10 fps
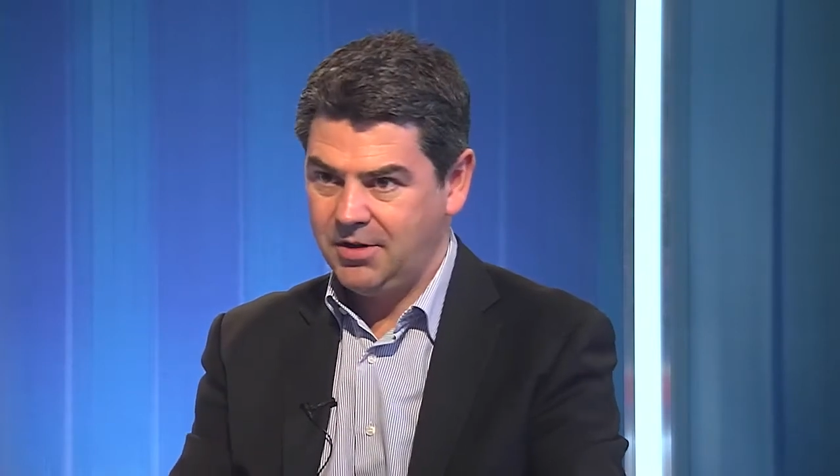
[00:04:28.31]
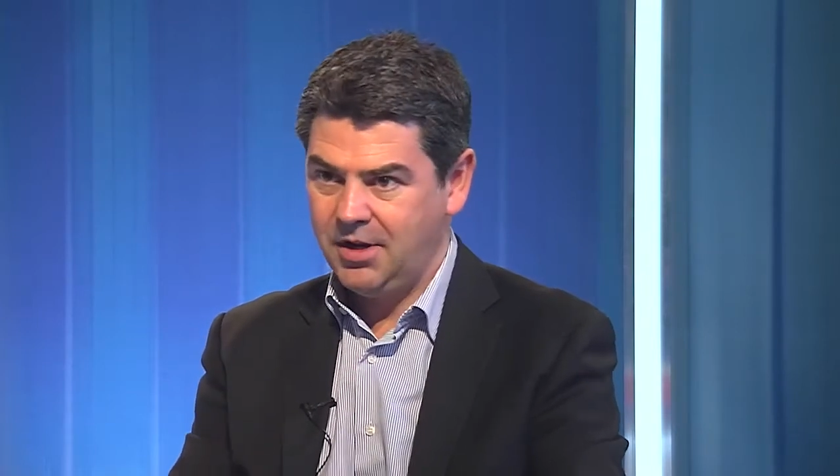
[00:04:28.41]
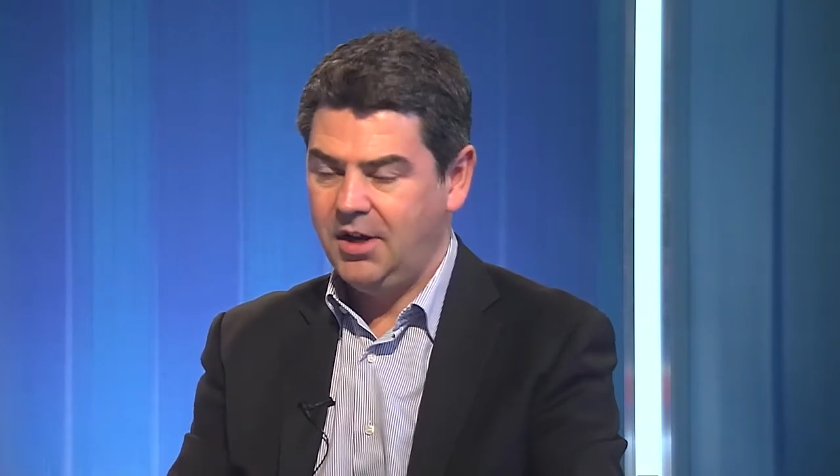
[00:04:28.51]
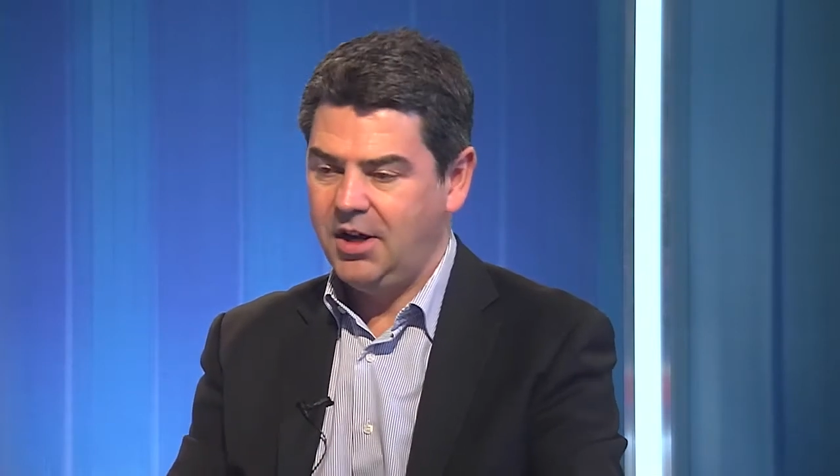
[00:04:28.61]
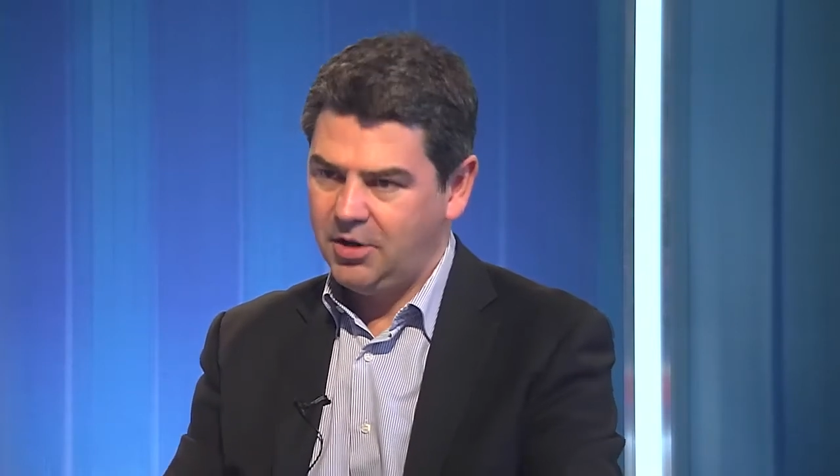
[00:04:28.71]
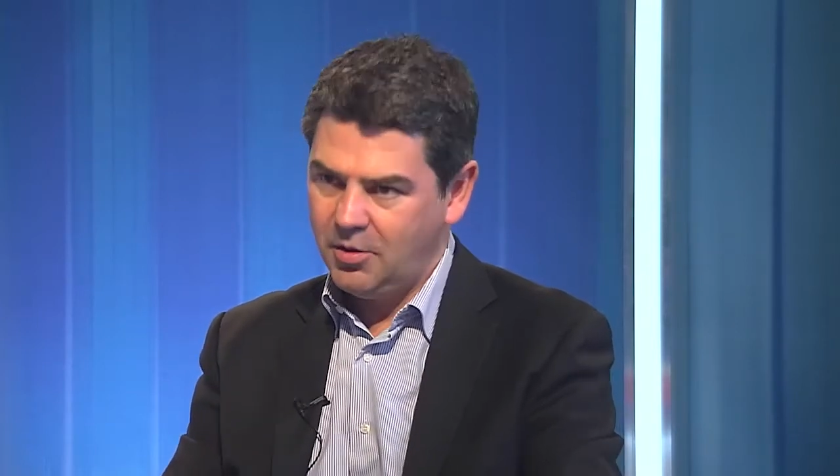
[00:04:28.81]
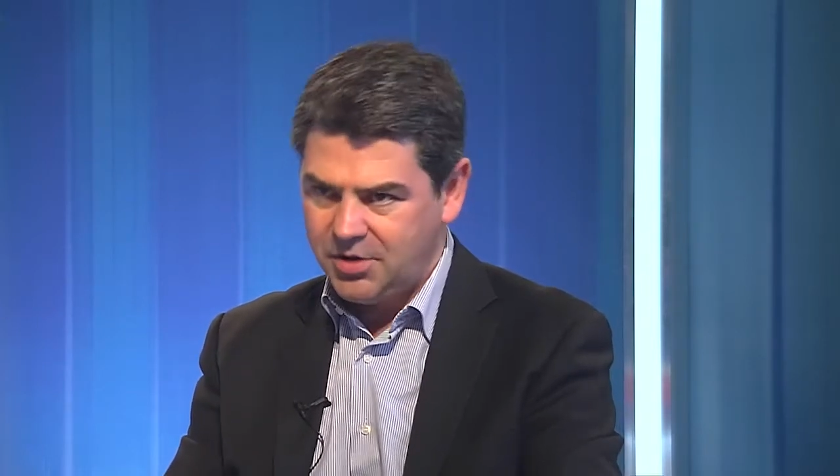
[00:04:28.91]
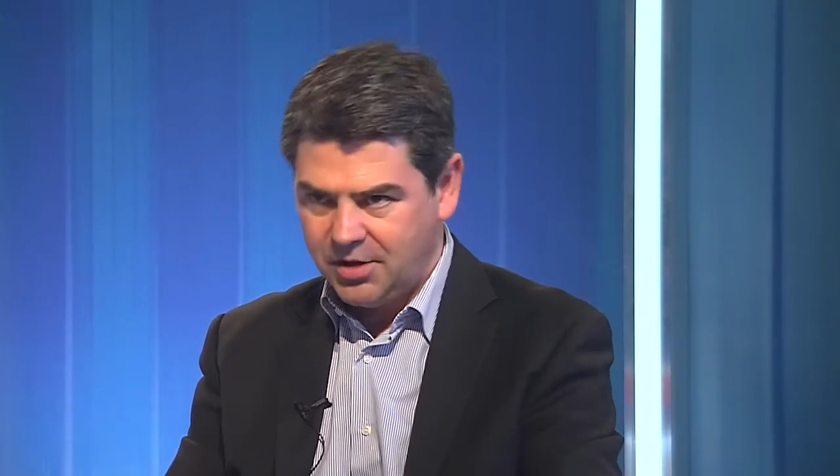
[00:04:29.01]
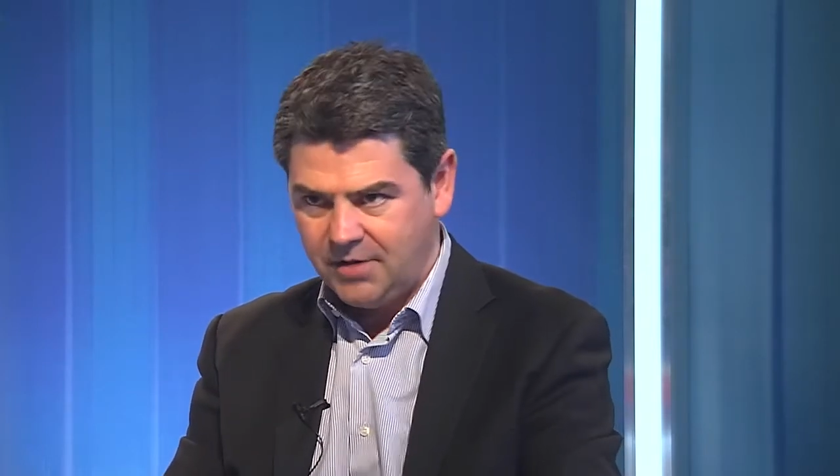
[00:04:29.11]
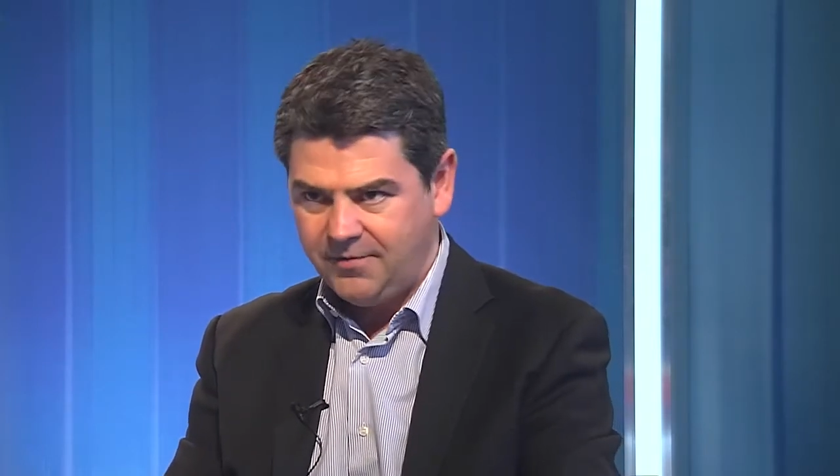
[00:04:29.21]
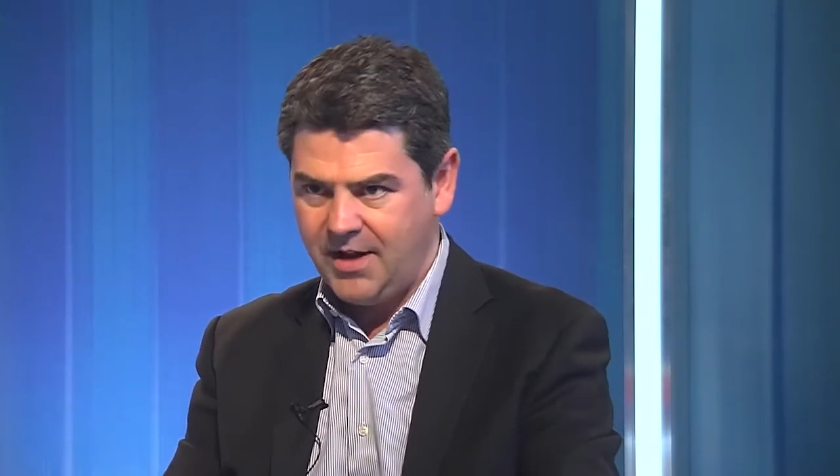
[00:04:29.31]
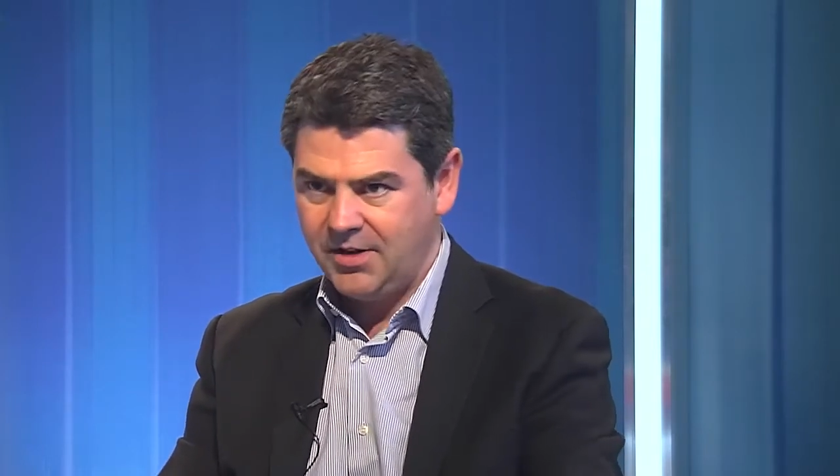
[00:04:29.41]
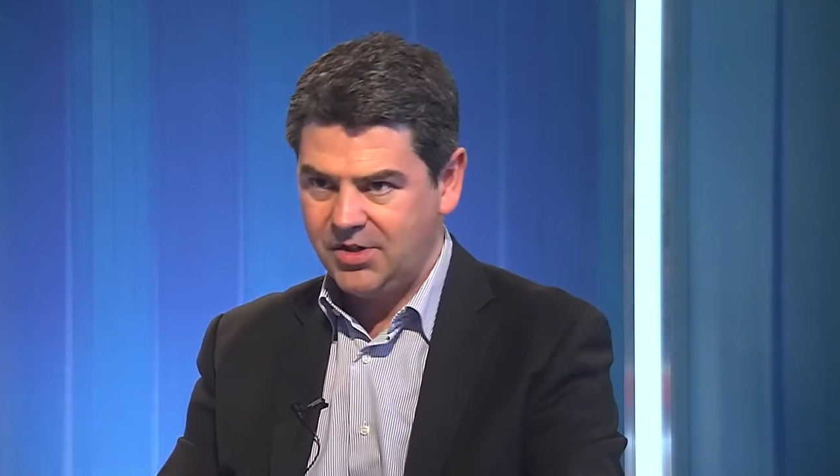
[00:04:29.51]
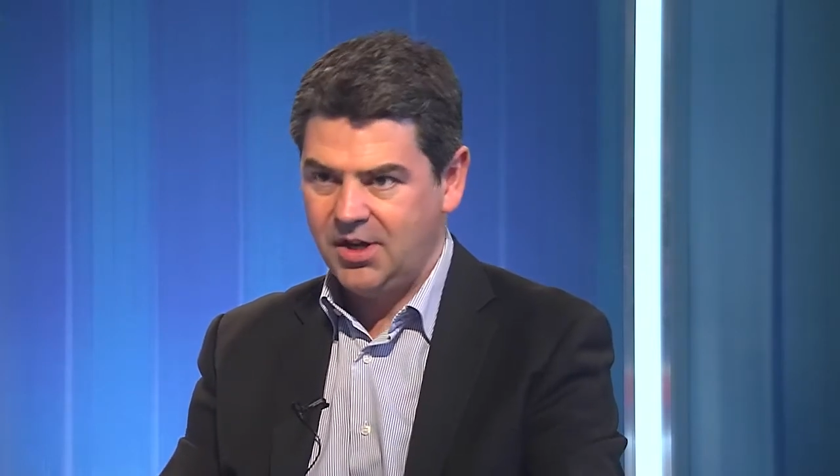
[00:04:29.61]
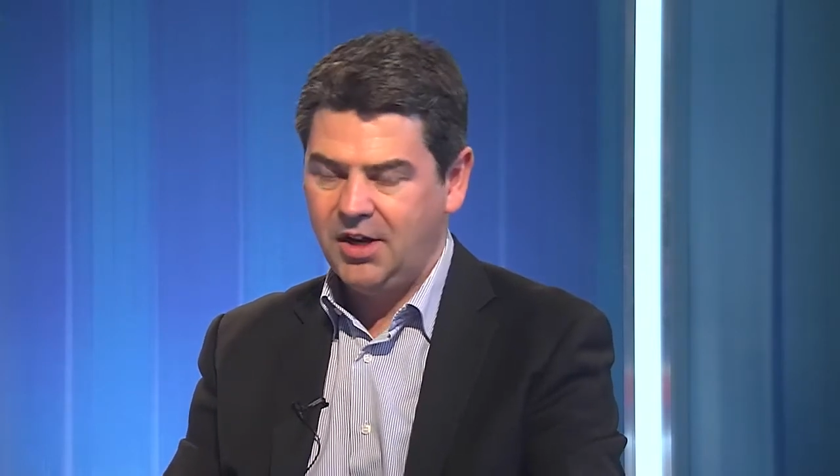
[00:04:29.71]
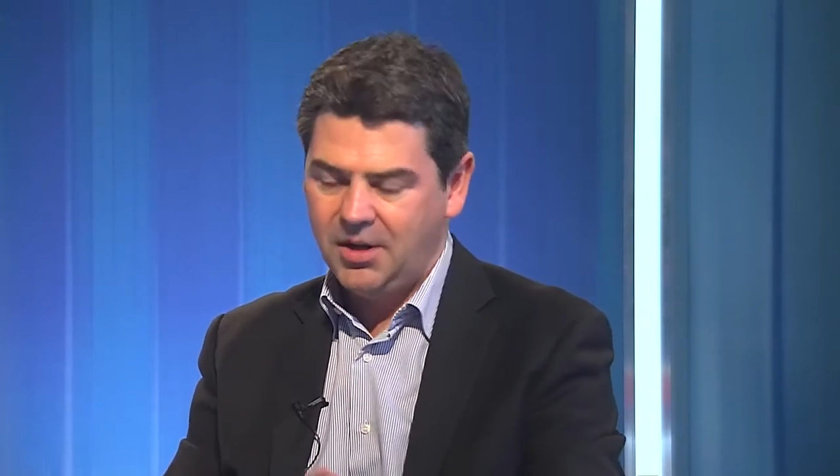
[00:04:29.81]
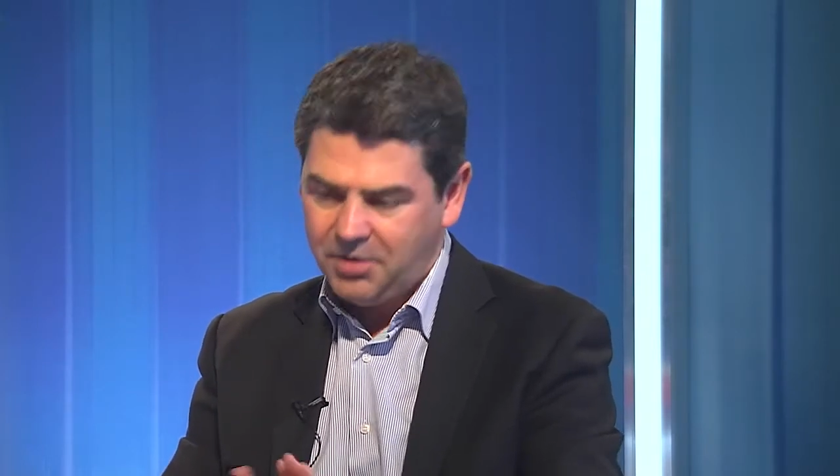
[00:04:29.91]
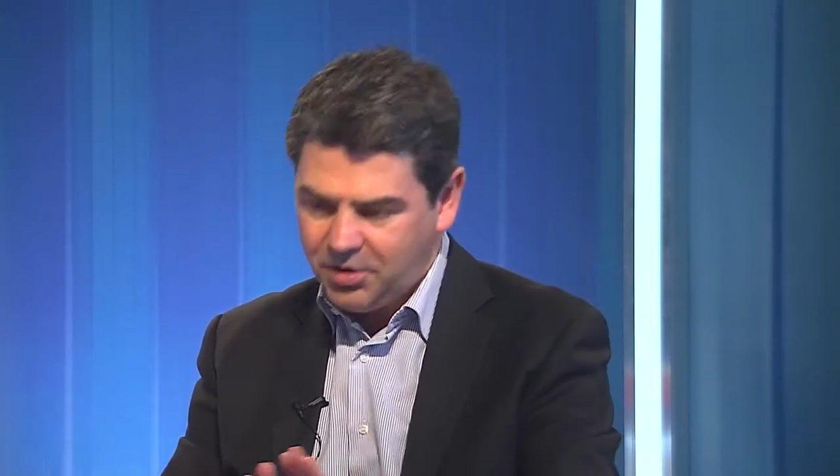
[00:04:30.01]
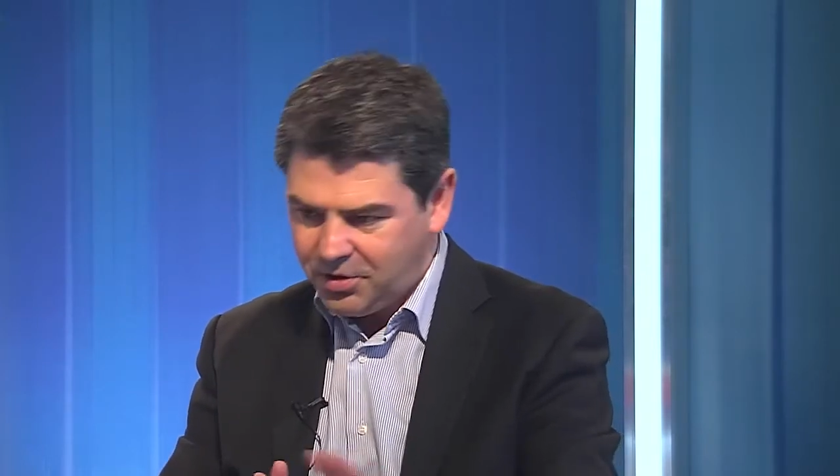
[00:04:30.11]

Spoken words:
It goes to the defence. It